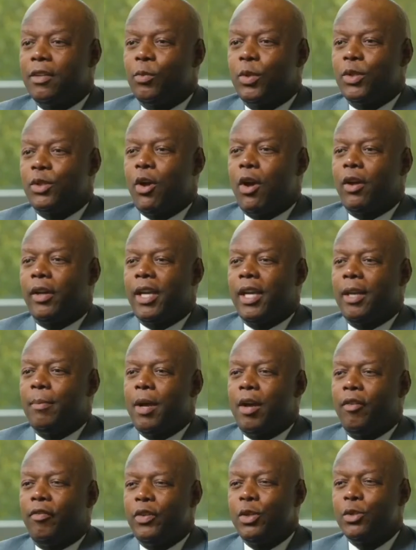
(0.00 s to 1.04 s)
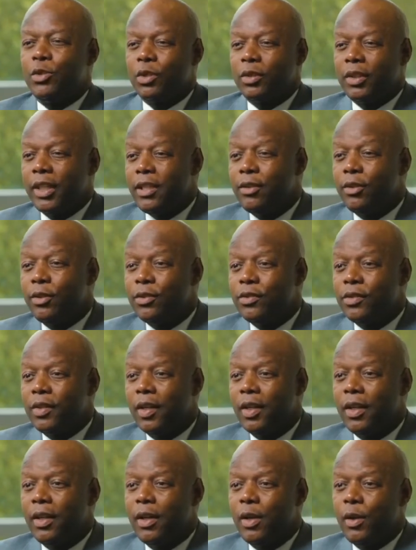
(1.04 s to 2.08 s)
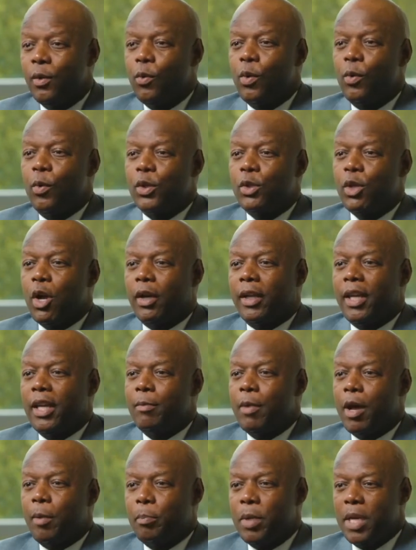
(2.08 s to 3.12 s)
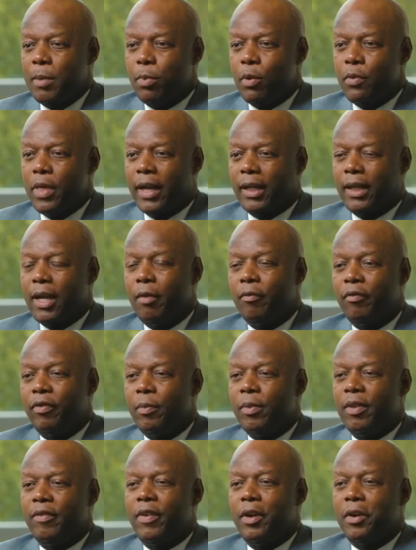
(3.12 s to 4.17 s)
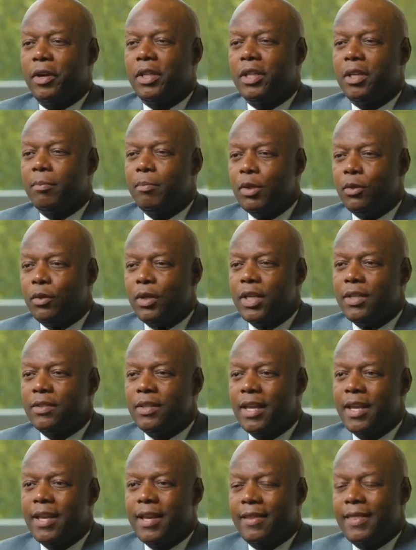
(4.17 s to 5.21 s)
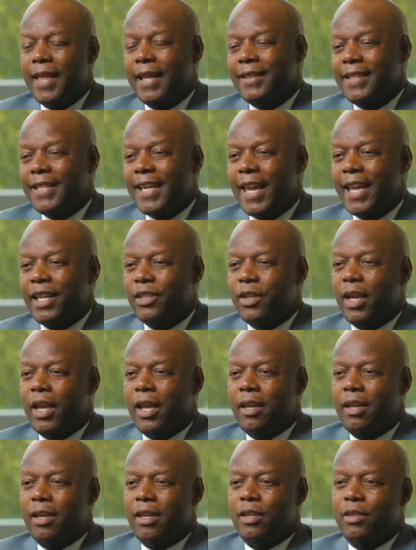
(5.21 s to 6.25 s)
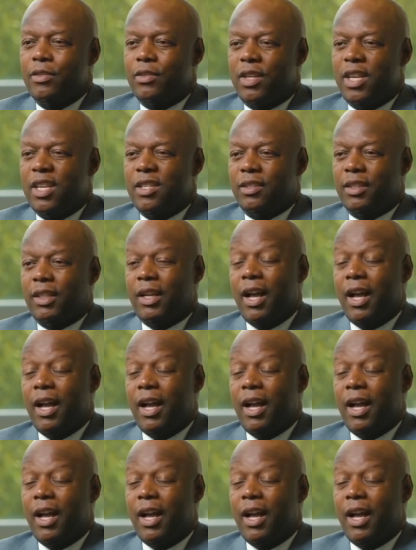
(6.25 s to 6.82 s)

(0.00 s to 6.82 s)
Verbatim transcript: We're talking about future leaders. We're talking about people that come from the very communities that the A H A is, is